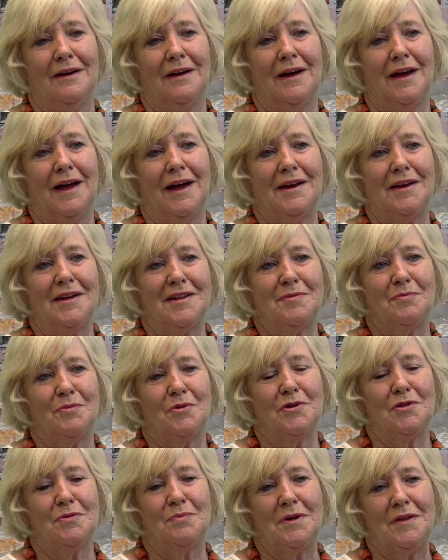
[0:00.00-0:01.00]
And I
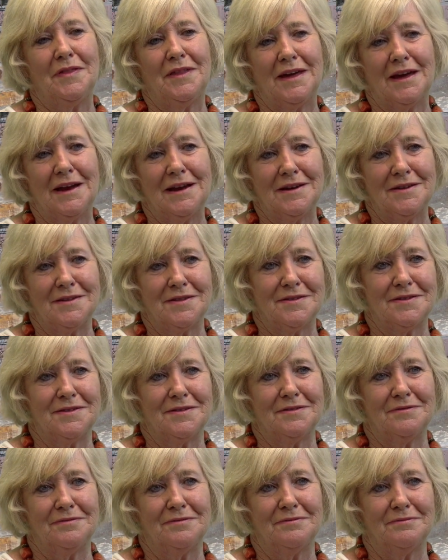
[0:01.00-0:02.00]
suppose being the eldest
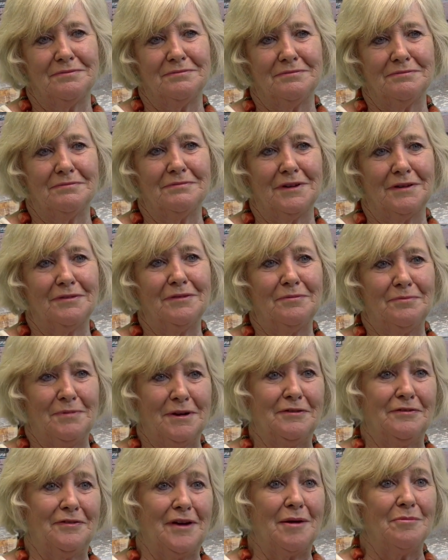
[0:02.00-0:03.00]
of a
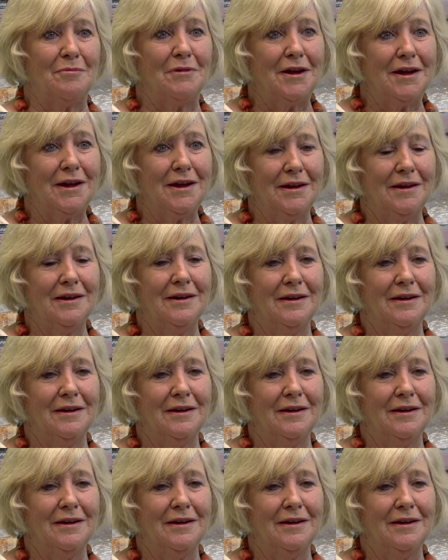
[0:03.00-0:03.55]
big family,